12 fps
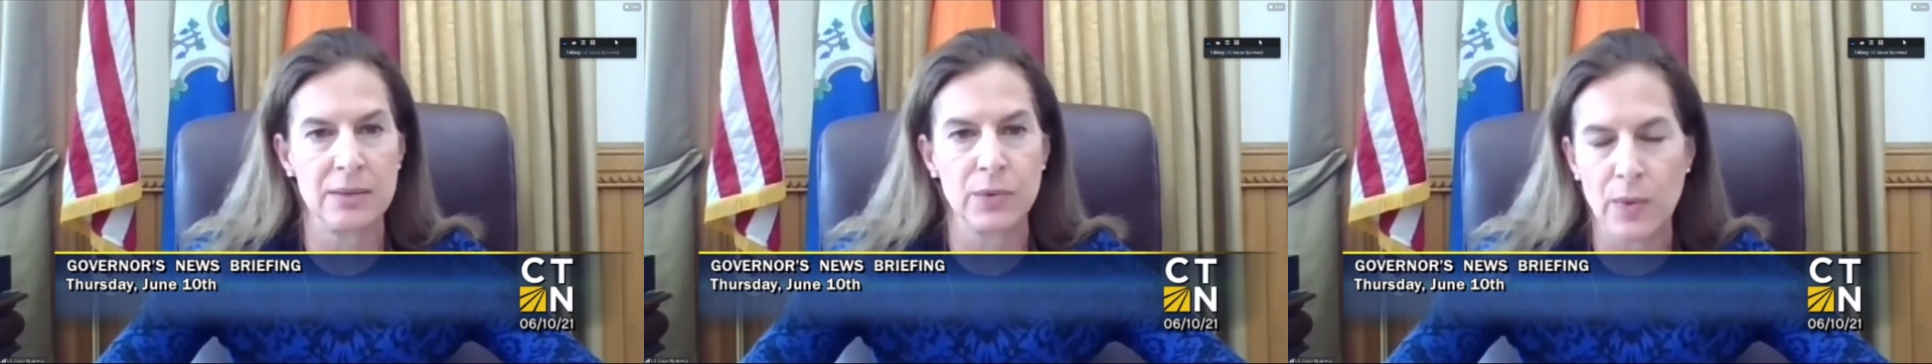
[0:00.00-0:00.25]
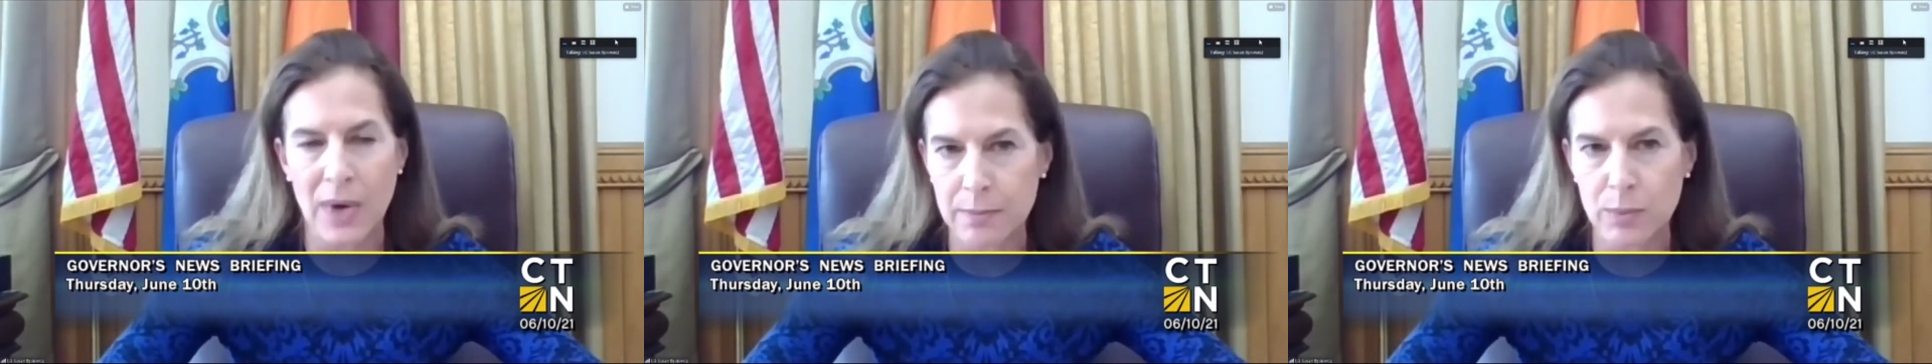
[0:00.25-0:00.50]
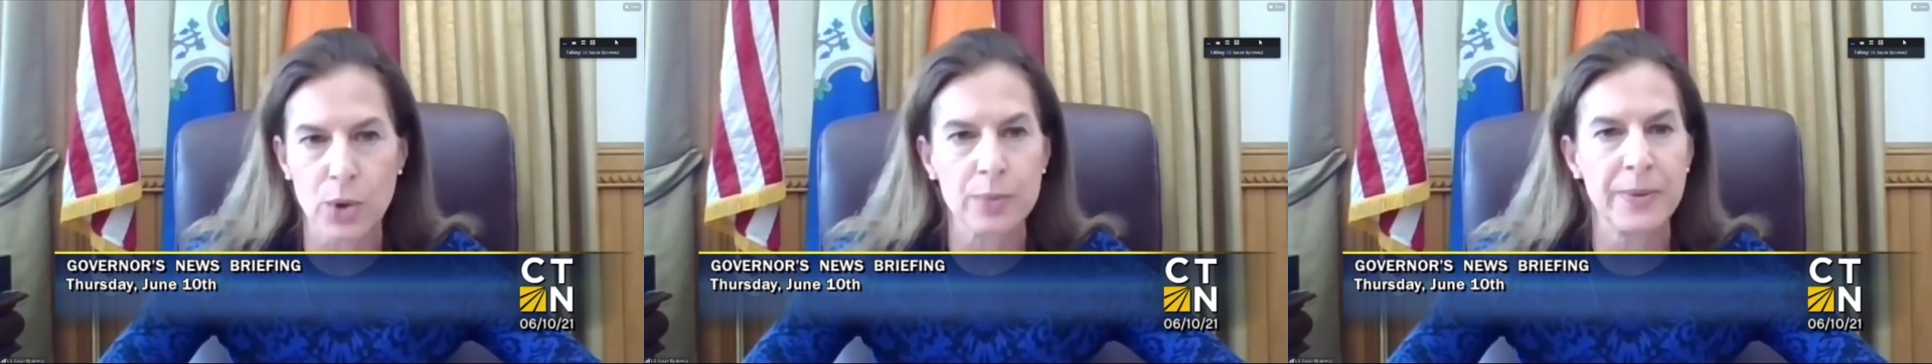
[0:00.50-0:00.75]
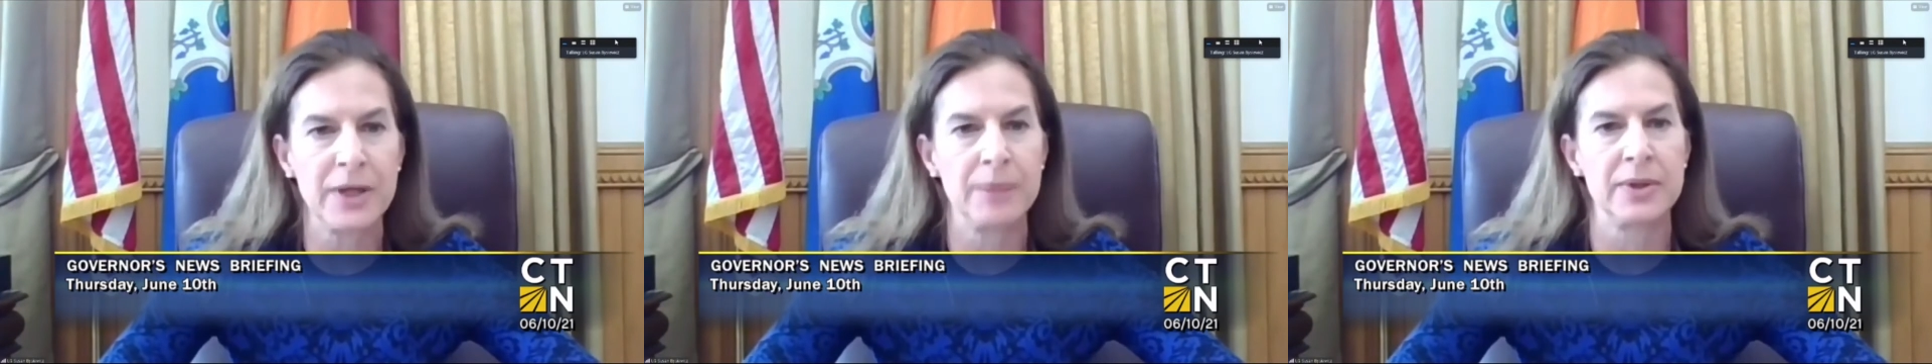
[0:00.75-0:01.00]
We want more
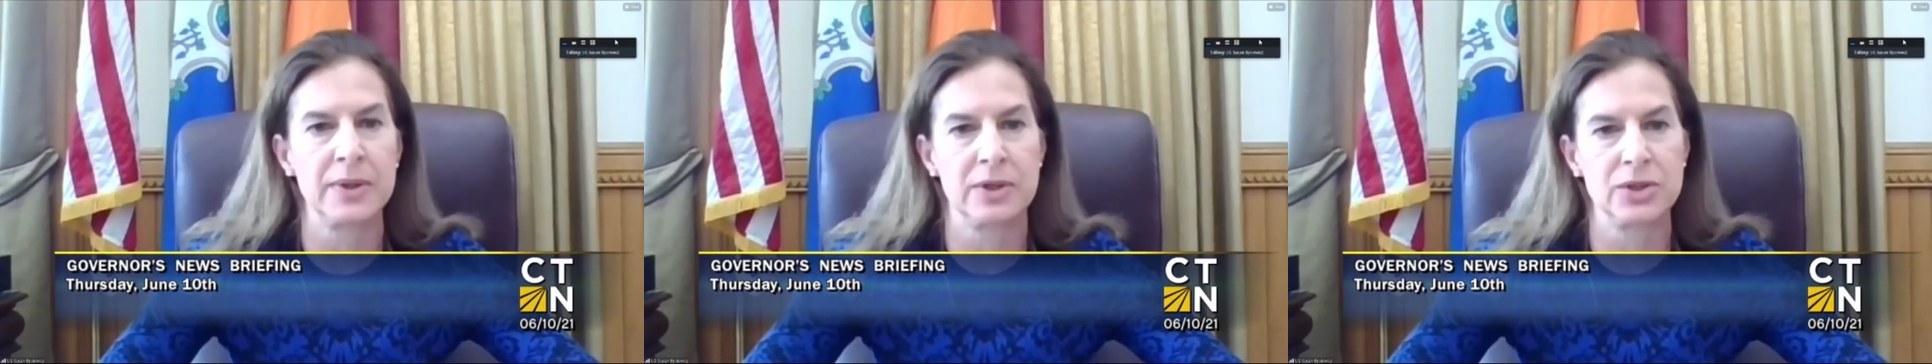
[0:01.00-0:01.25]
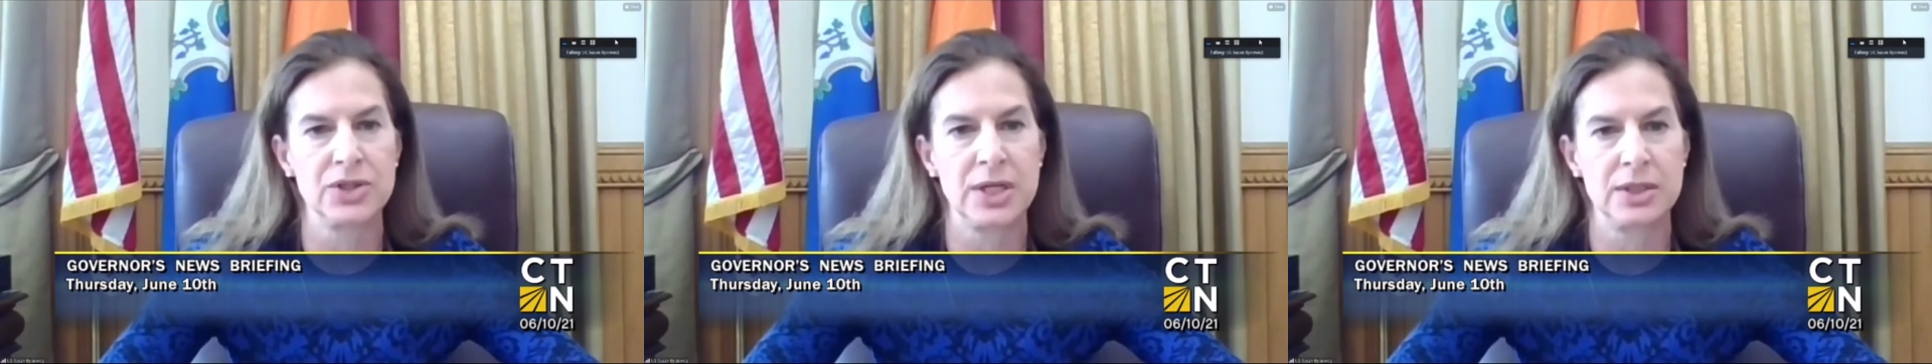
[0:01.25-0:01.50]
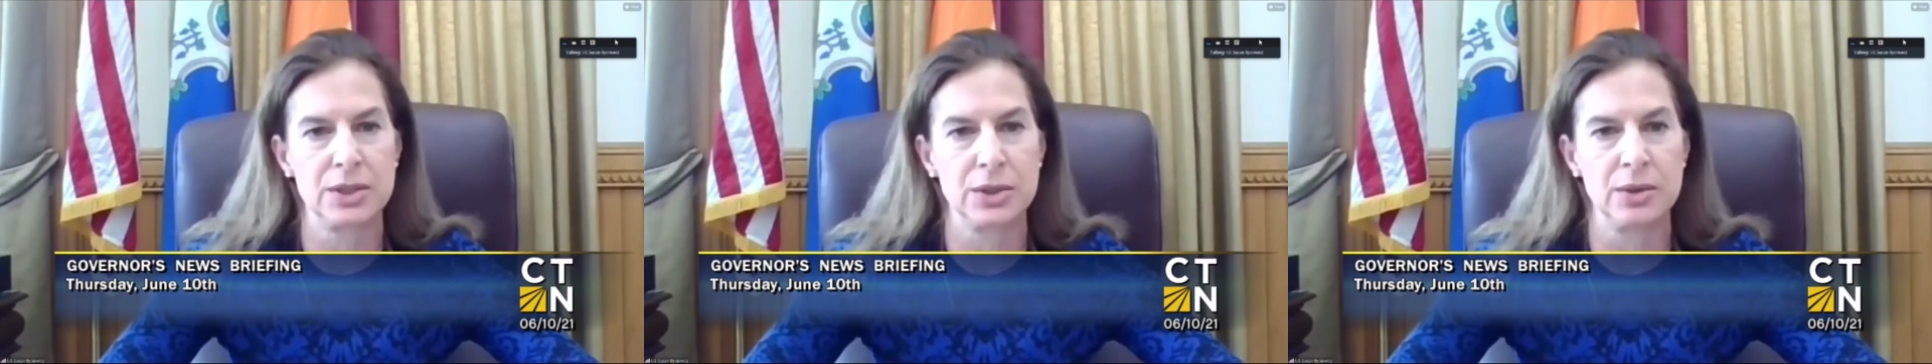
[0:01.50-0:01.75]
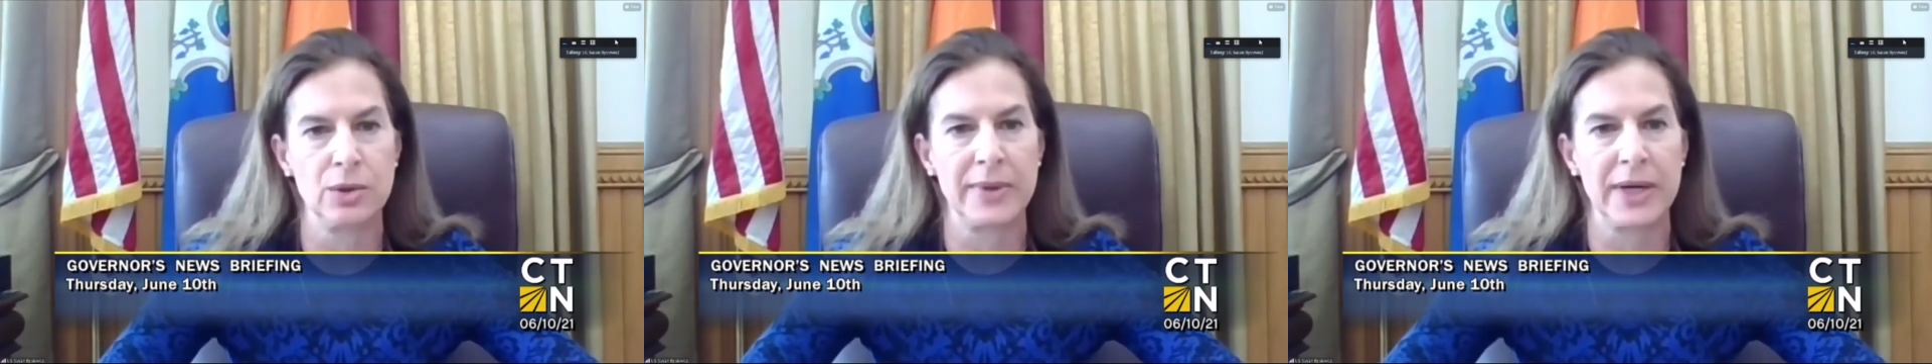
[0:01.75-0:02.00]
people in our state to
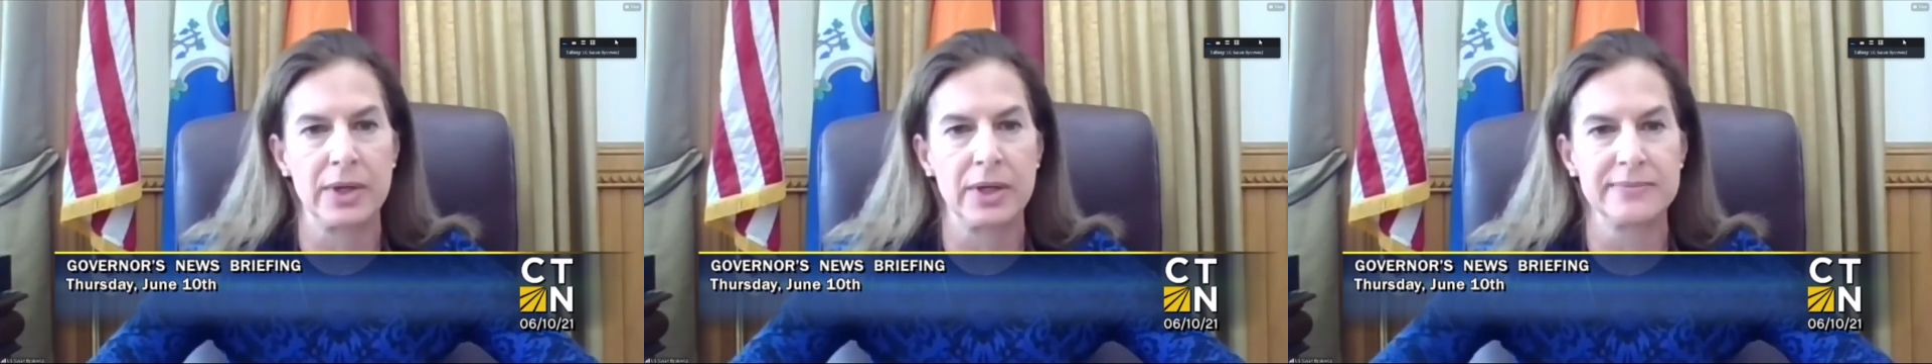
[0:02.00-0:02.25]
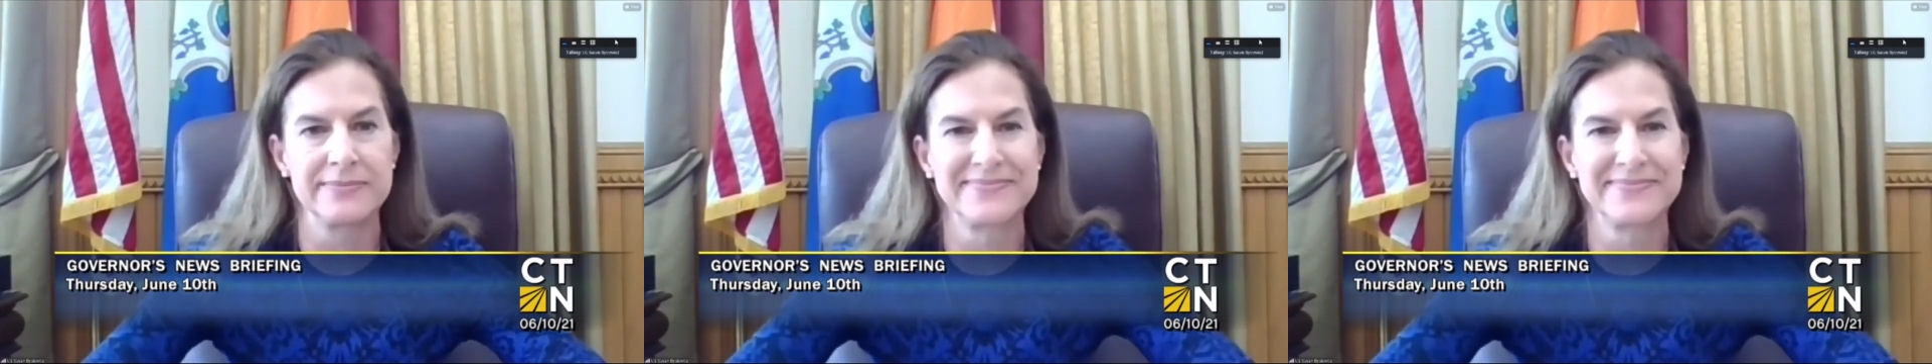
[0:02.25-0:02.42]
know about it.